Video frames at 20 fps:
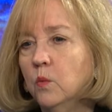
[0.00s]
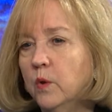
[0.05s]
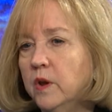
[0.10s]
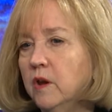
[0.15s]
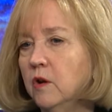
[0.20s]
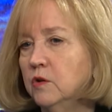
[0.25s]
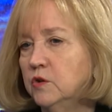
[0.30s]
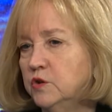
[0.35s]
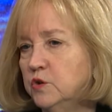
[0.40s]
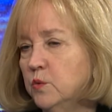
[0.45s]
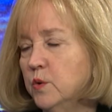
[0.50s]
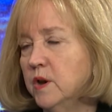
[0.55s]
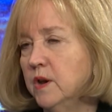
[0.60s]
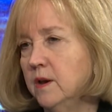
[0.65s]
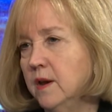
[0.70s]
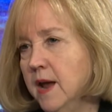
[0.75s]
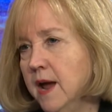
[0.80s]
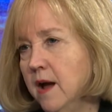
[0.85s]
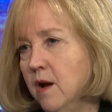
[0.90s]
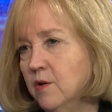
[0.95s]
we are
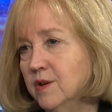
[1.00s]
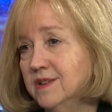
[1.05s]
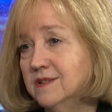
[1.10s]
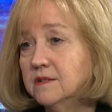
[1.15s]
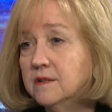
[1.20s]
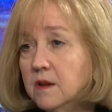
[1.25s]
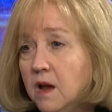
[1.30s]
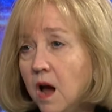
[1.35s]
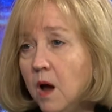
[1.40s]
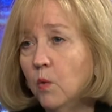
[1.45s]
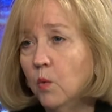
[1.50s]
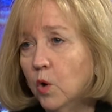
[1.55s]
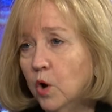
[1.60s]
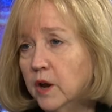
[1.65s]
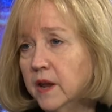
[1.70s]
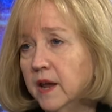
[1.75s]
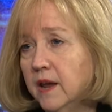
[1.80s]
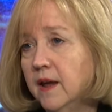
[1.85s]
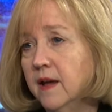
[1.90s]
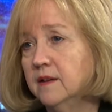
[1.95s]
doing now is not
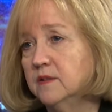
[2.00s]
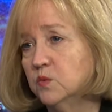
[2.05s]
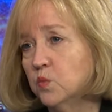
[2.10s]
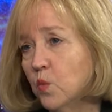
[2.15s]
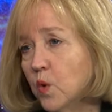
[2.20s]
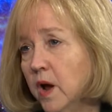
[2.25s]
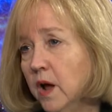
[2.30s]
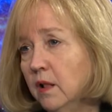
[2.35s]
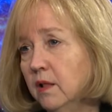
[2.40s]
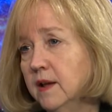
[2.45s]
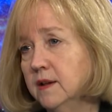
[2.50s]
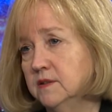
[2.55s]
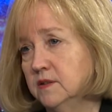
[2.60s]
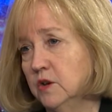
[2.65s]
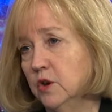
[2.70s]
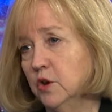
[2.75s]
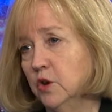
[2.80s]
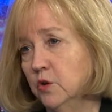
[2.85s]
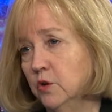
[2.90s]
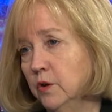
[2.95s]
working as well as
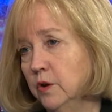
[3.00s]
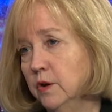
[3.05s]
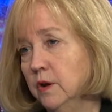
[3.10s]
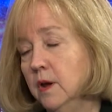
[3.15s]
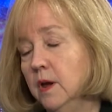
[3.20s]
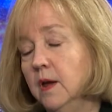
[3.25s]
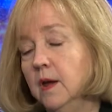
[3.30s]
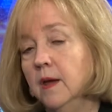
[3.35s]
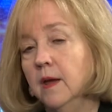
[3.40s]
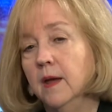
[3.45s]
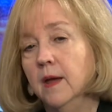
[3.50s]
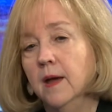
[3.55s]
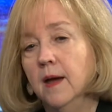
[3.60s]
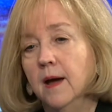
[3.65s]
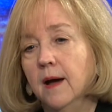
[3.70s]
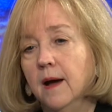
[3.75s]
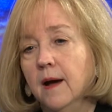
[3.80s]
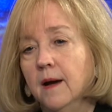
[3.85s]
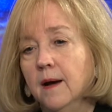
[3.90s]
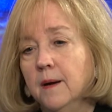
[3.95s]
it could.
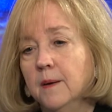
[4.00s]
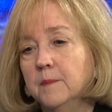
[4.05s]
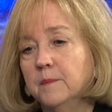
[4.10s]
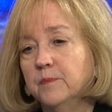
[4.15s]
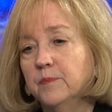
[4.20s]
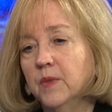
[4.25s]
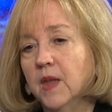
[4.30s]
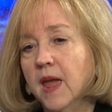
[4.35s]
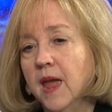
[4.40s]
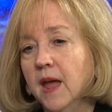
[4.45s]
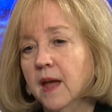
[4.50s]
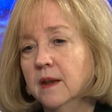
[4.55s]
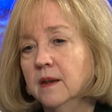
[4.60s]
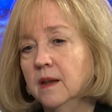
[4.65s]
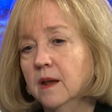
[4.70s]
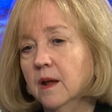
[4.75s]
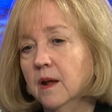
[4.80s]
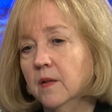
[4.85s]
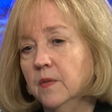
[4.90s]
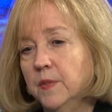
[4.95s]
Um,
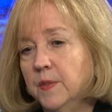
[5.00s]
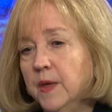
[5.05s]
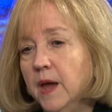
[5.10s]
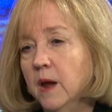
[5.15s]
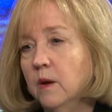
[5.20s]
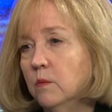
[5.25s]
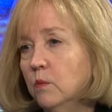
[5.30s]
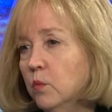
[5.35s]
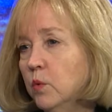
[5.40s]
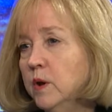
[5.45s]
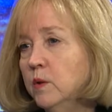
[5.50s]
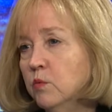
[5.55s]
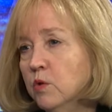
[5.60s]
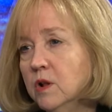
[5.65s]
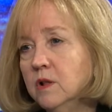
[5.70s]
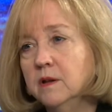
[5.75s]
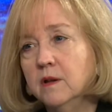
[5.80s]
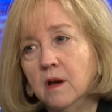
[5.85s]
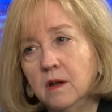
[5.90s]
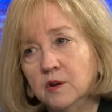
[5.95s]
and that we
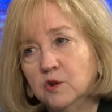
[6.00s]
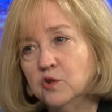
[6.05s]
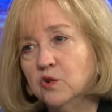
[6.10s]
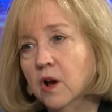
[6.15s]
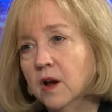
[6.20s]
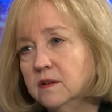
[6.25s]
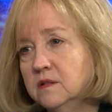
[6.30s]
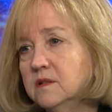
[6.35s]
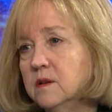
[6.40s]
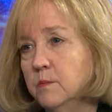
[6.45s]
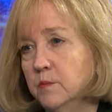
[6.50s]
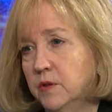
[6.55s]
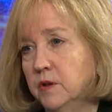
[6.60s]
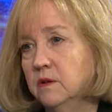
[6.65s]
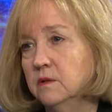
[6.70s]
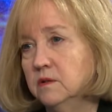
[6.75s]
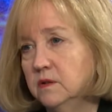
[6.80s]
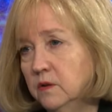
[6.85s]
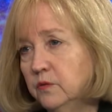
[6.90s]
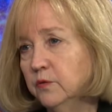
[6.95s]
really ought to try
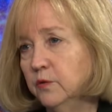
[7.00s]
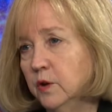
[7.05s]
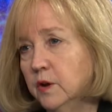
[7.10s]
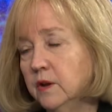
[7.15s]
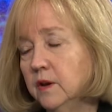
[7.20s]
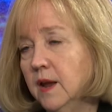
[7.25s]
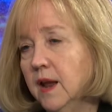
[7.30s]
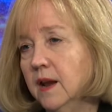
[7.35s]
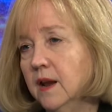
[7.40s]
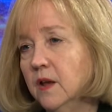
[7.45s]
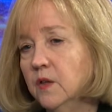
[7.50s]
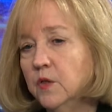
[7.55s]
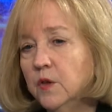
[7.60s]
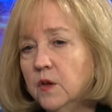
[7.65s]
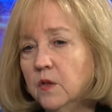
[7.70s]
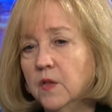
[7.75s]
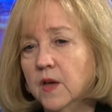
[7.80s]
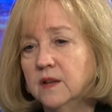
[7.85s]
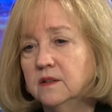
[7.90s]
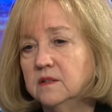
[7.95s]
something different. And I
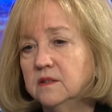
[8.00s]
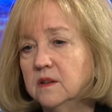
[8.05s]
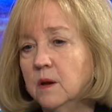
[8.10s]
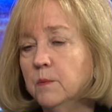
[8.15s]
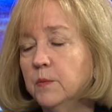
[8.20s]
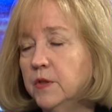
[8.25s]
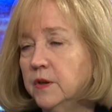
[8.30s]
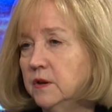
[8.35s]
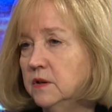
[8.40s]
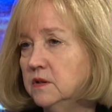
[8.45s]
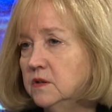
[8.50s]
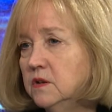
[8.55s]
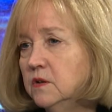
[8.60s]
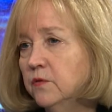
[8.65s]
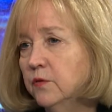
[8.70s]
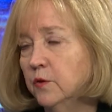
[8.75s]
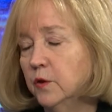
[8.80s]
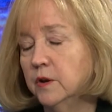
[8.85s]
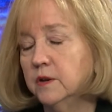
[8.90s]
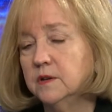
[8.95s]
think that something
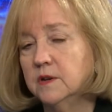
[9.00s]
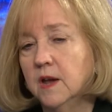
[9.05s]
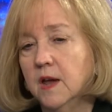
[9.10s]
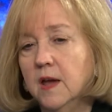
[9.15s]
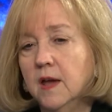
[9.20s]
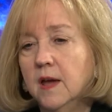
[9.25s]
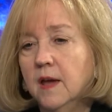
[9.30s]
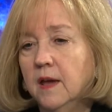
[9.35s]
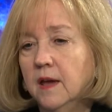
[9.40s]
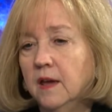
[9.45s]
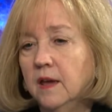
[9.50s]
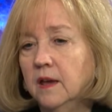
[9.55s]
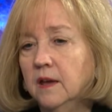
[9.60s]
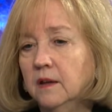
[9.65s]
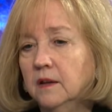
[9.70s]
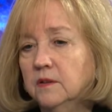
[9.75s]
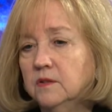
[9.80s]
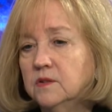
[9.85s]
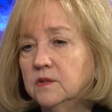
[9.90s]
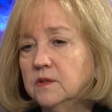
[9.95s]
different
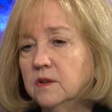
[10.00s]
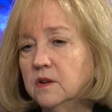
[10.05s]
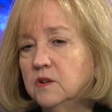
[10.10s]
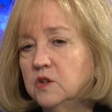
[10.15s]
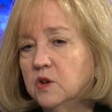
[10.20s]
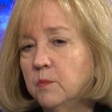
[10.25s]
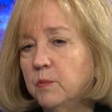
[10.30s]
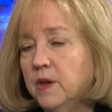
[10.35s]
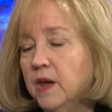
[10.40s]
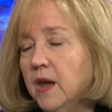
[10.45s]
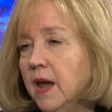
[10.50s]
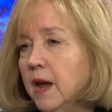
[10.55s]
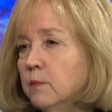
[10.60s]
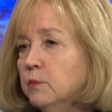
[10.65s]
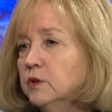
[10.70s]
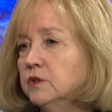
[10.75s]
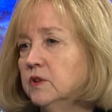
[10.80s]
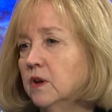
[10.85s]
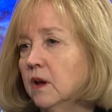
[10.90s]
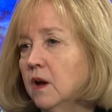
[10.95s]
is to be
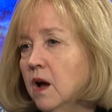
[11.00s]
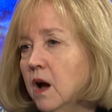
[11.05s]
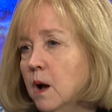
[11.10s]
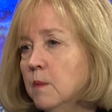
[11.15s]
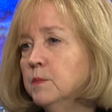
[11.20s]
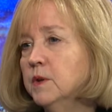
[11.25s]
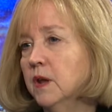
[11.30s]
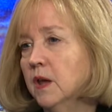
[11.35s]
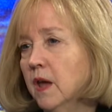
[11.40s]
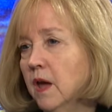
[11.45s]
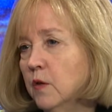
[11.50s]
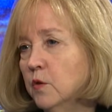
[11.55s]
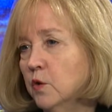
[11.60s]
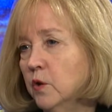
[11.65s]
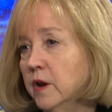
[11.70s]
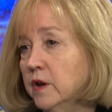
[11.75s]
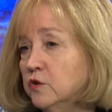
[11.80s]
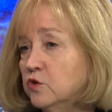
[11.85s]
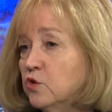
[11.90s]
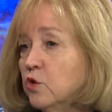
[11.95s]
able to come together
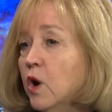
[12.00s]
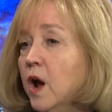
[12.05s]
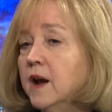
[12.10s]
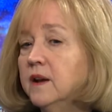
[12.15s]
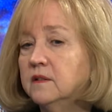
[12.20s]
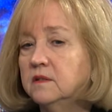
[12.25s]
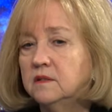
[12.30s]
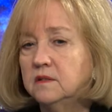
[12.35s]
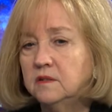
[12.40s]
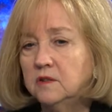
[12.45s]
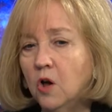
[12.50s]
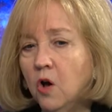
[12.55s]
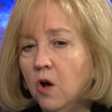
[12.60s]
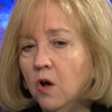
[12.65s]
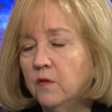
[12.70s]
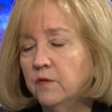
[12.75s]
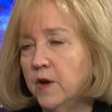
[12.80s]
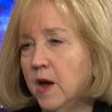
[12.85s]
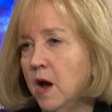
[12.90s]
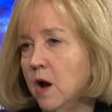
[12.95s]
and try to
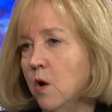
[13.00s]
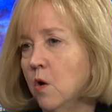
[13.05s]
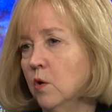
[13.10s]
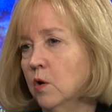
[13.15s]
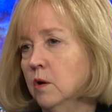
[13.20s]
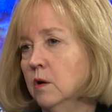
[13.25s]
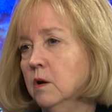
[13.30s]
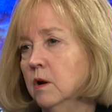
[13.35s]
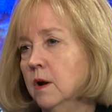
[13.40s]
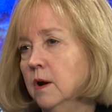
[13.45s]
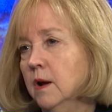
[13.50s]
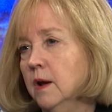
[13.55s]
solve our